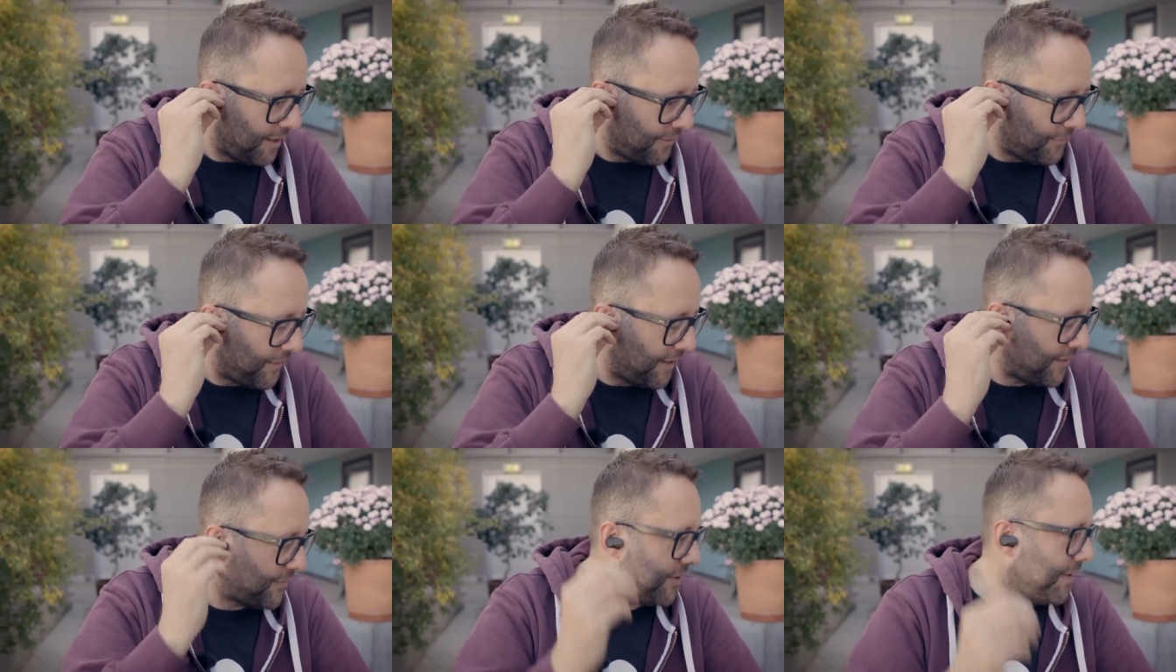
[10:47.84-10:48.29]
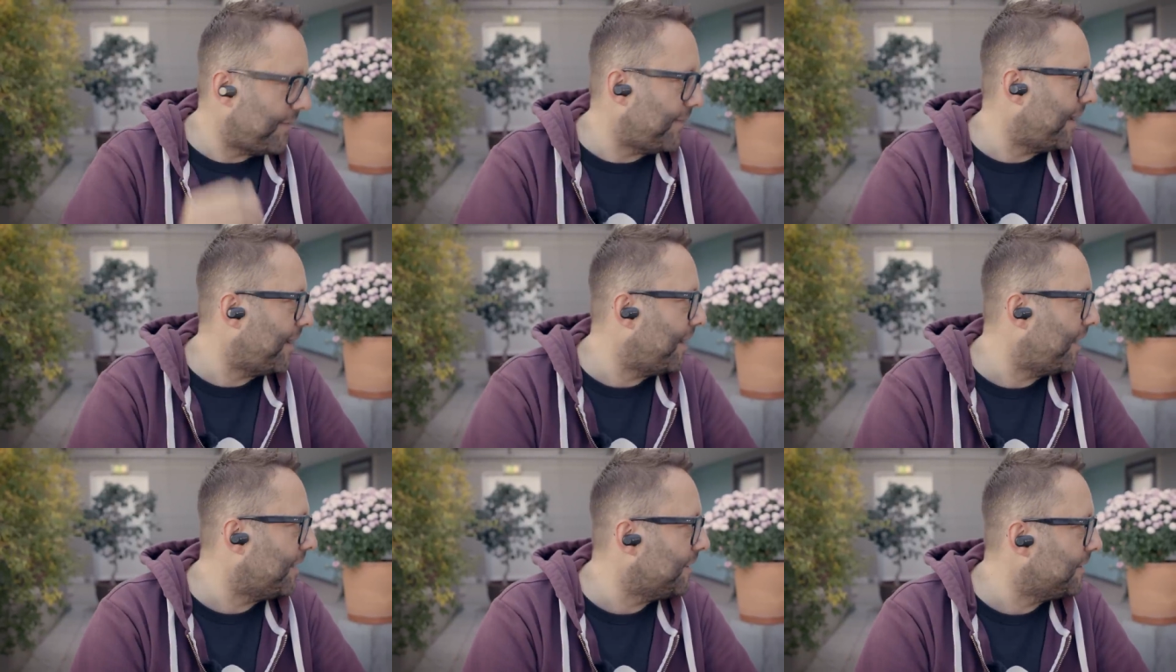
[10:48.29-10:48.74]
it fits in
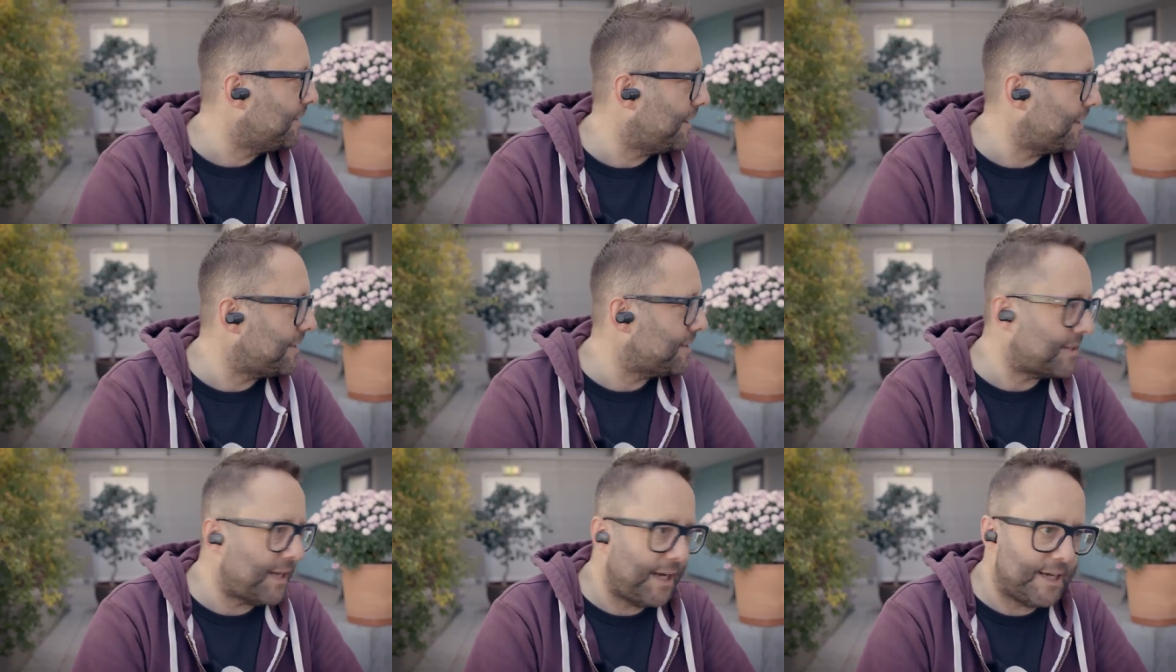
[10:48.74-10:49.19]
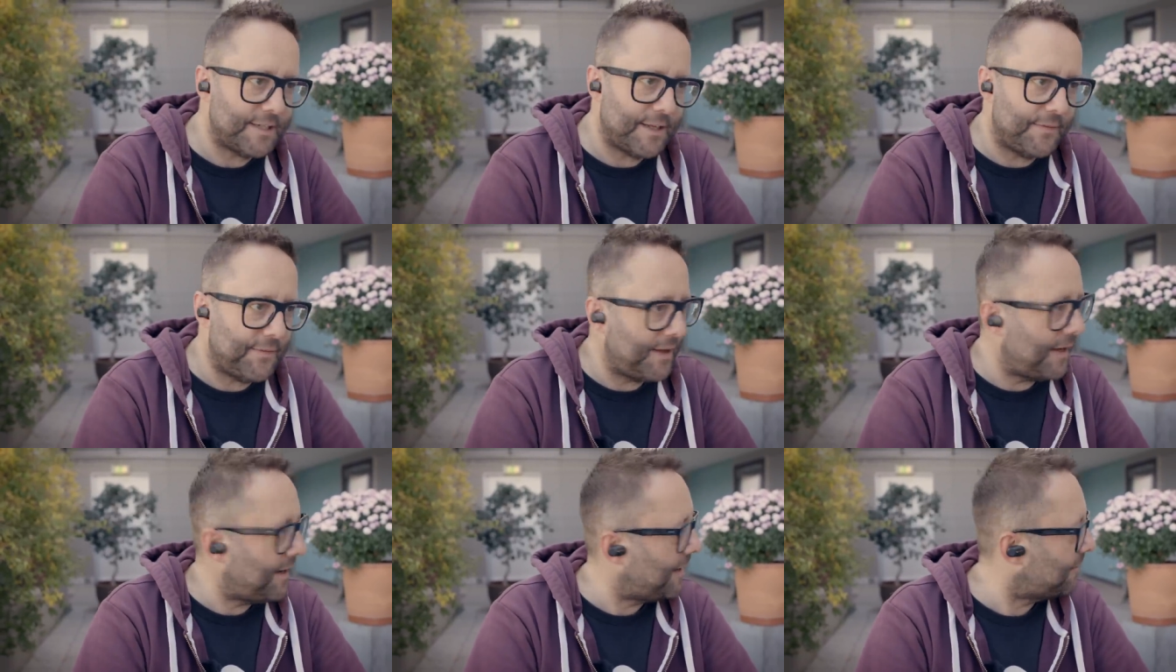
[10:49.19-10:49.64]
there, it stays
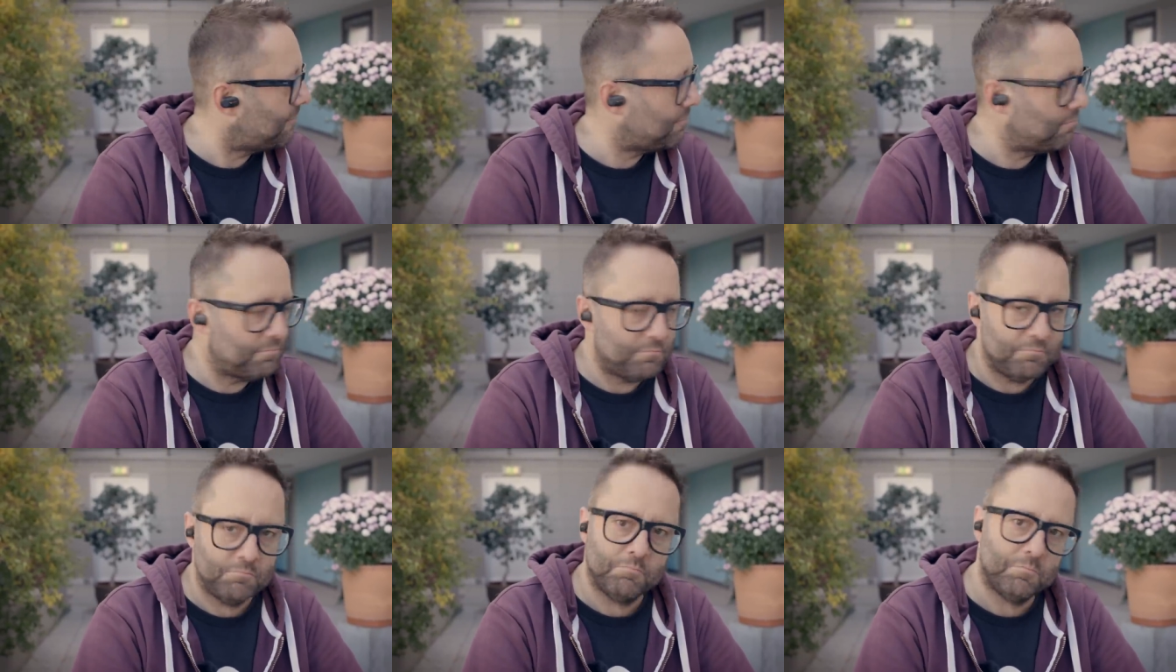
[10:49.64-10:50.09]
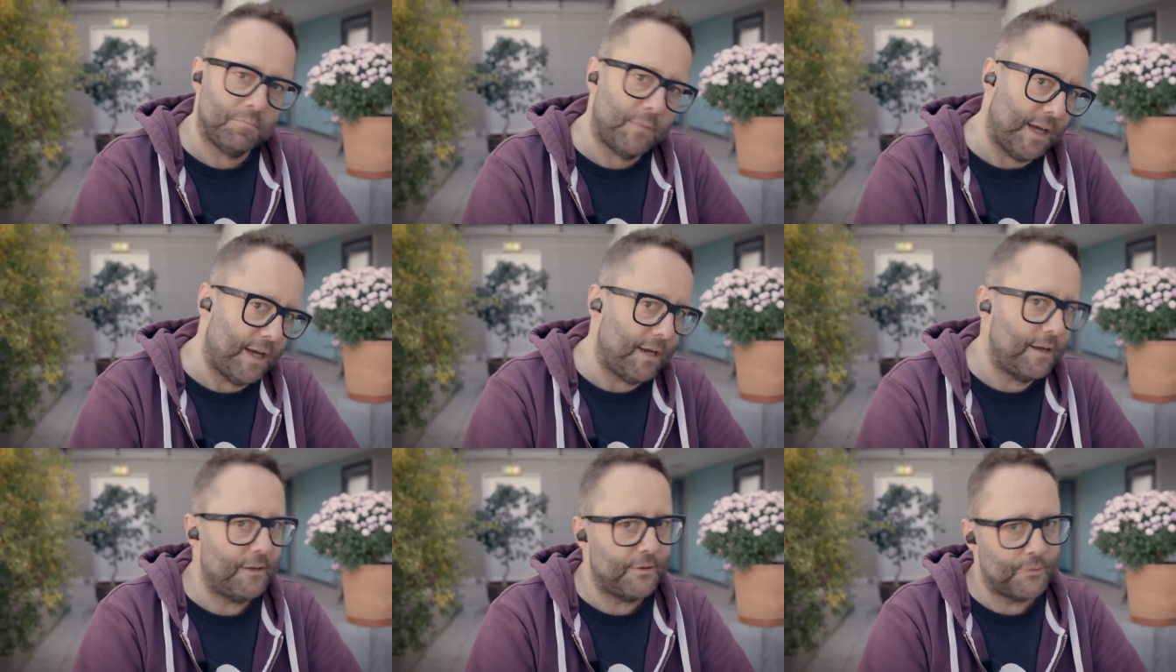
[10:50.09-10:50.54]
in there.
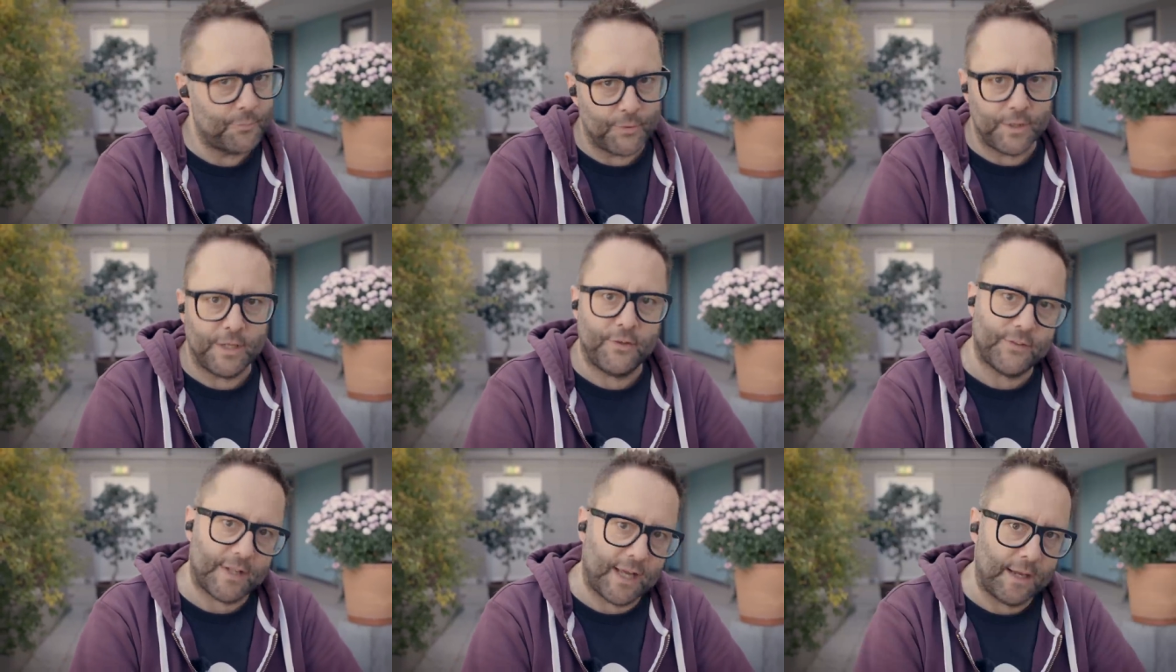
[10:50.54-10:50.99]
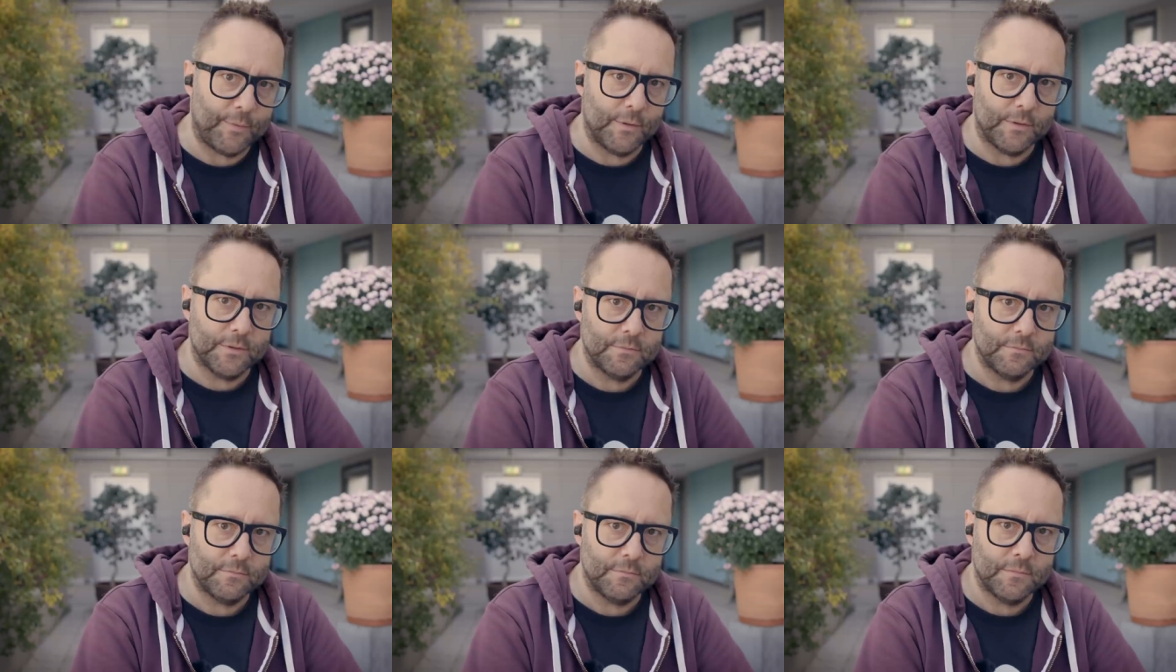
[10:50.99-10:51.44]
Yeah, it's pretty
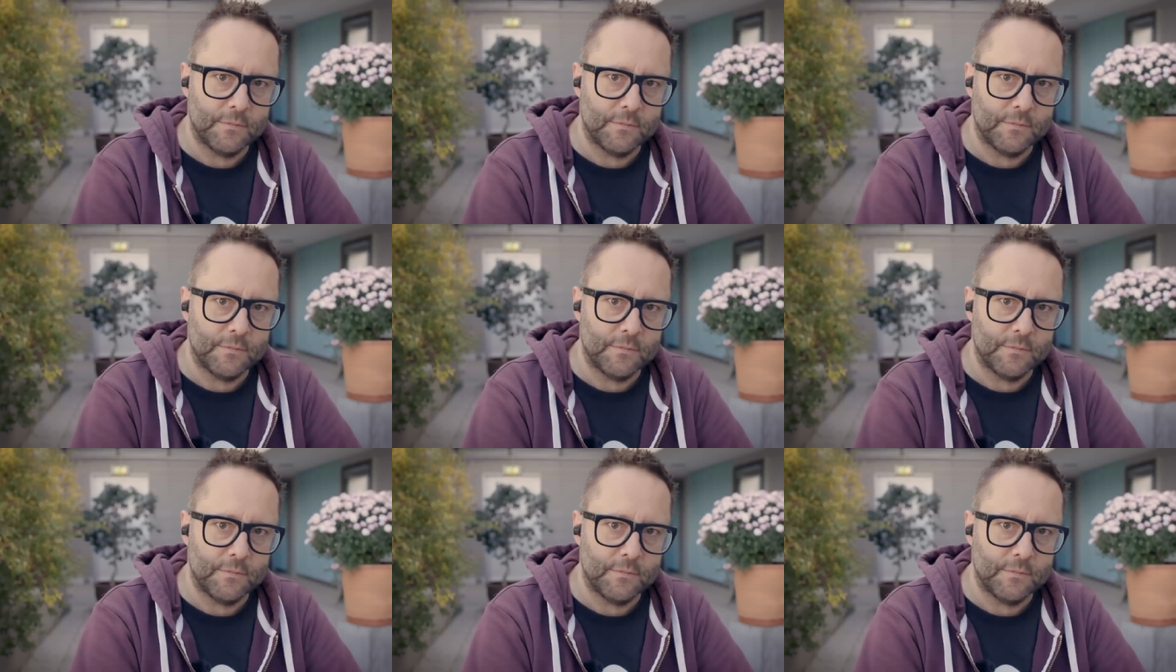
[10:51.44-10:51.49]
stable.